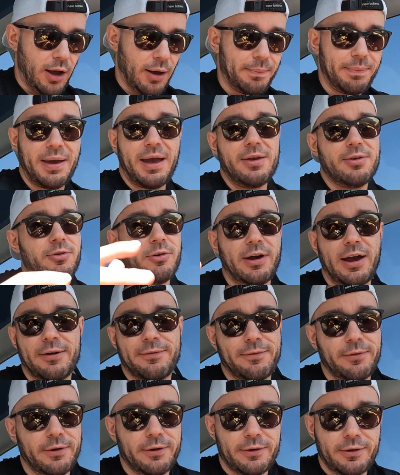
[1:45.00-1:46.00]
pace or
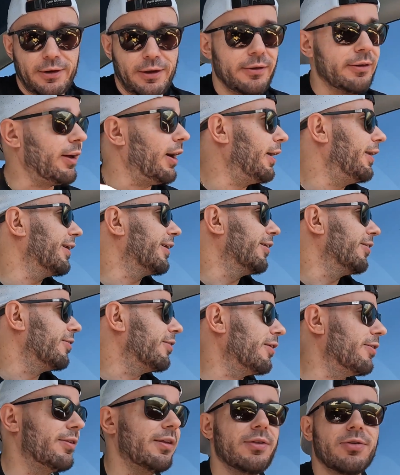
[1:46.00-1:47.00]
effort kind of
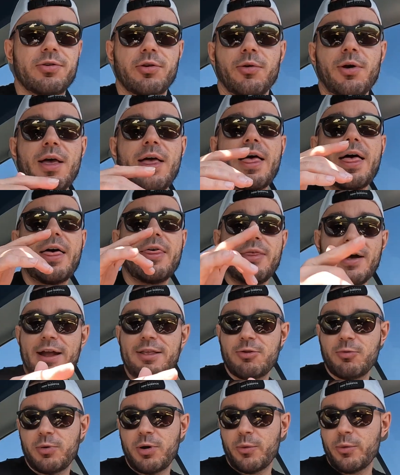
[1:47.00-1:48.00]
consistent. So
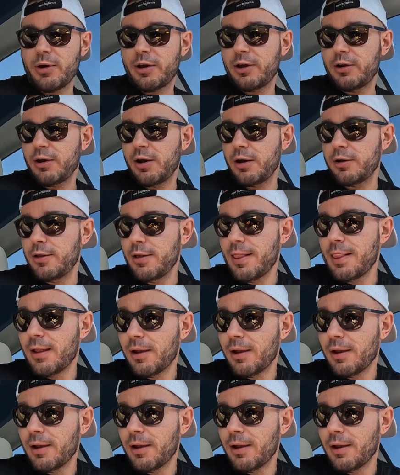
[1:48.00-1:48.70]
that's what we're working on.